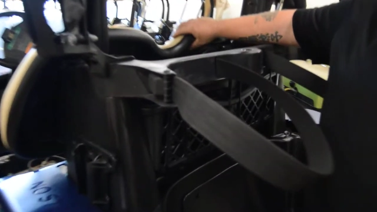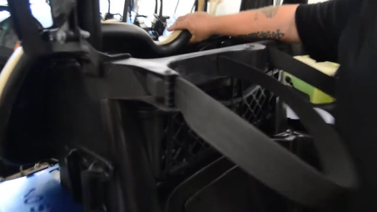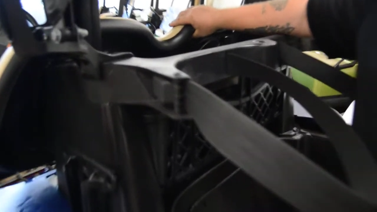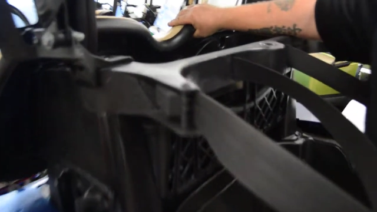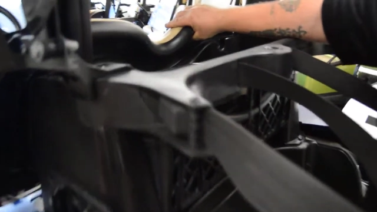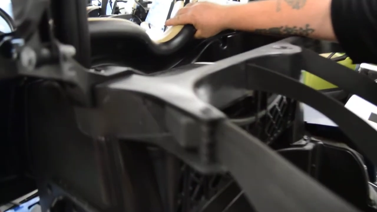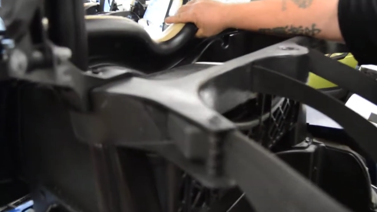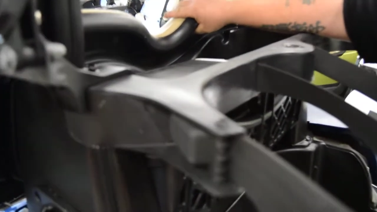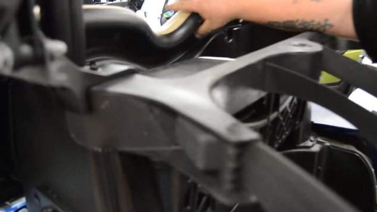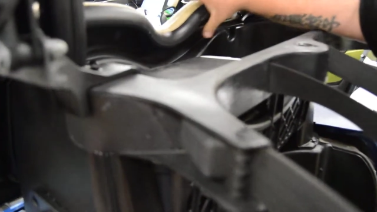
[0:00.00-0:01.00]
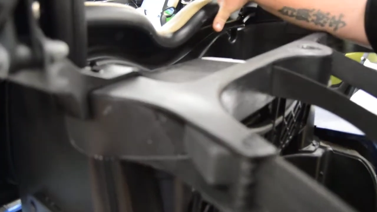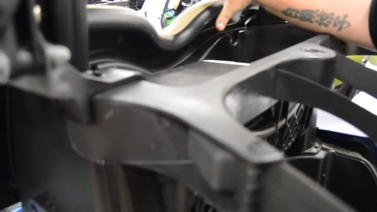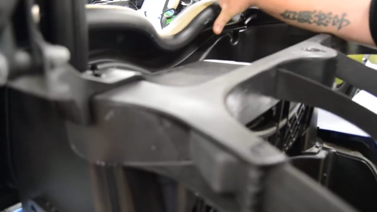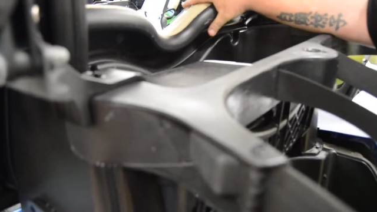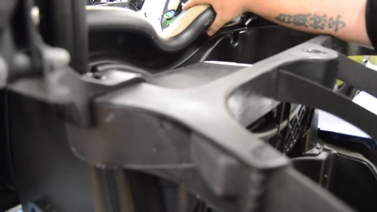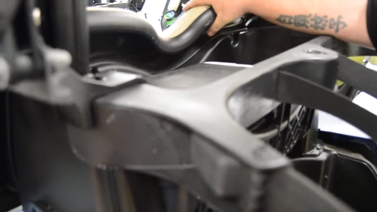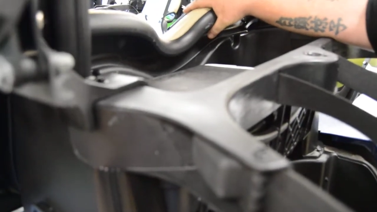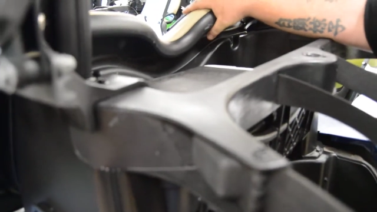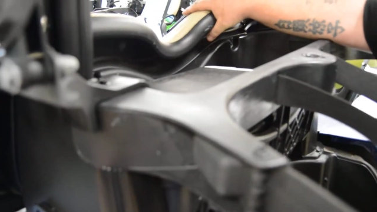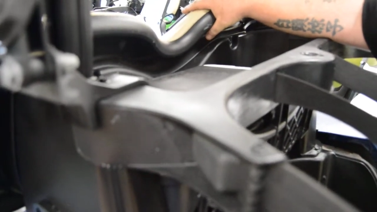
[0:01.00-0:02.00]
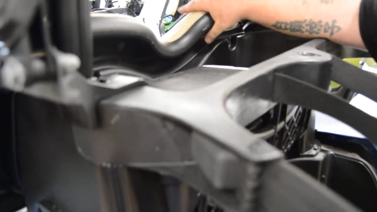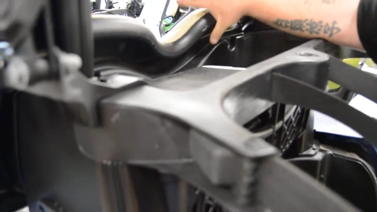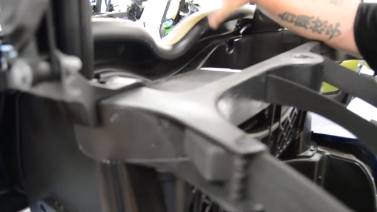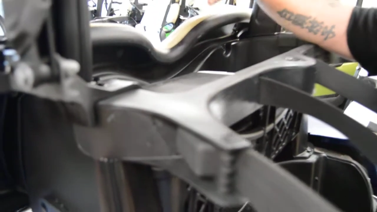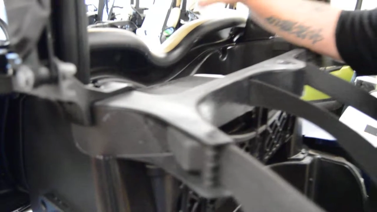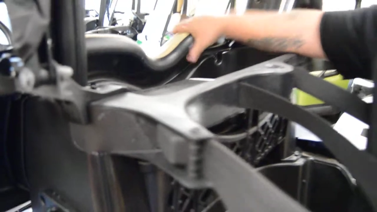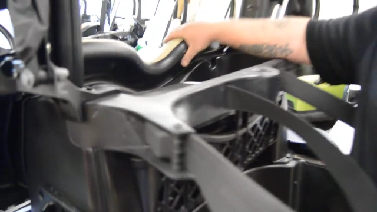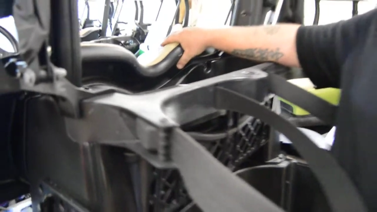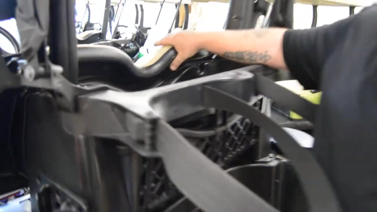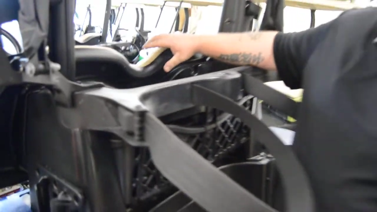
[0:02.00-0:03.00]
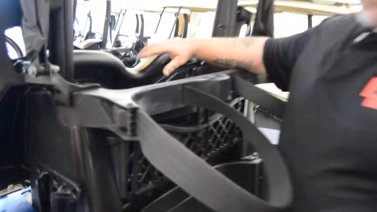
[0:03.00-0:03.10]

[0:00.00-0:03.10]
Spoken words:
(no speaker visible)